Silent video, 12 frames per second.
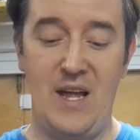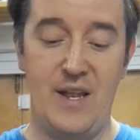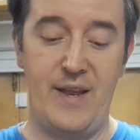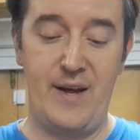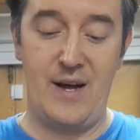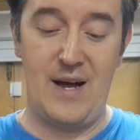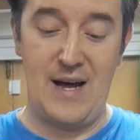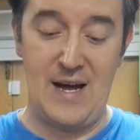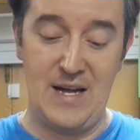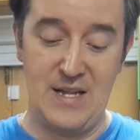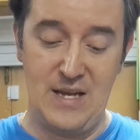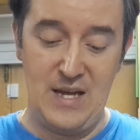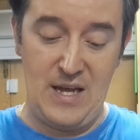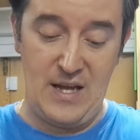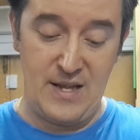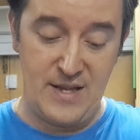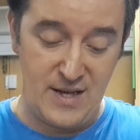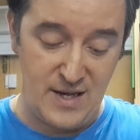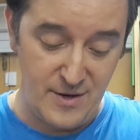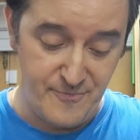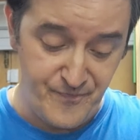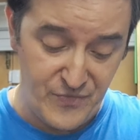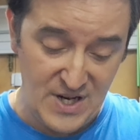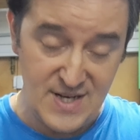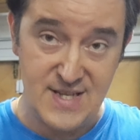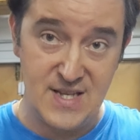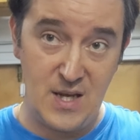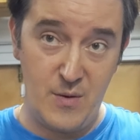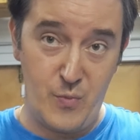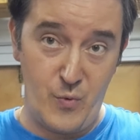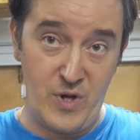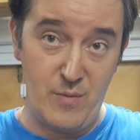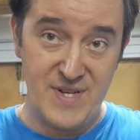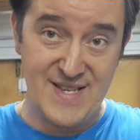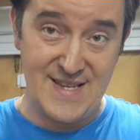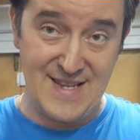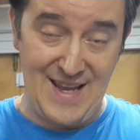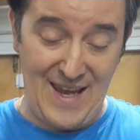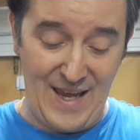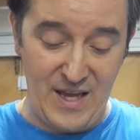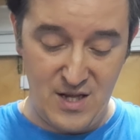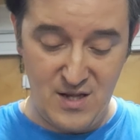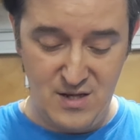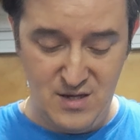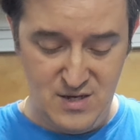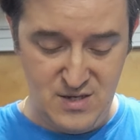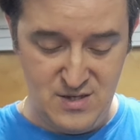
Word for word: that the zip will be staying